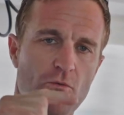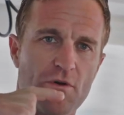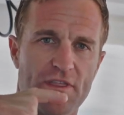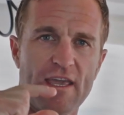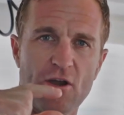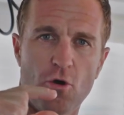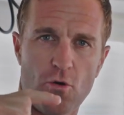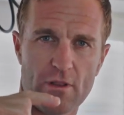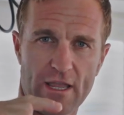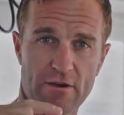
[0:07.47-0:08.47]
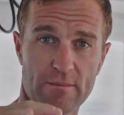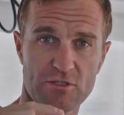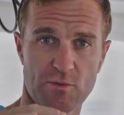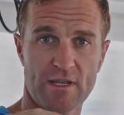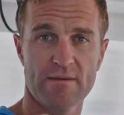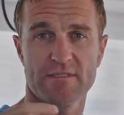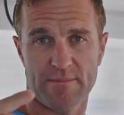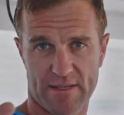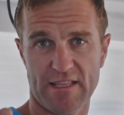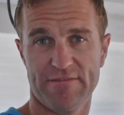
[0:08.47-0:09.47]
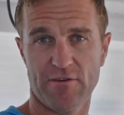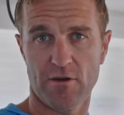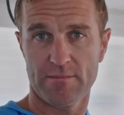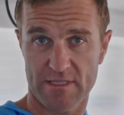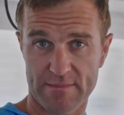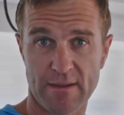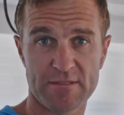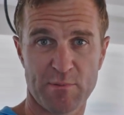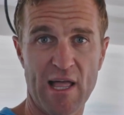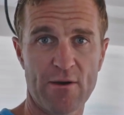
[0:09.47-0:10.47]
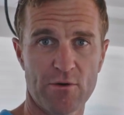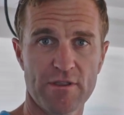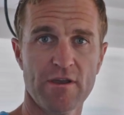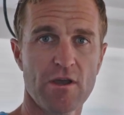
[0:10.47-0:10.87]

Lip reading: with a core layer in between them, typically foam, sometimes plywood.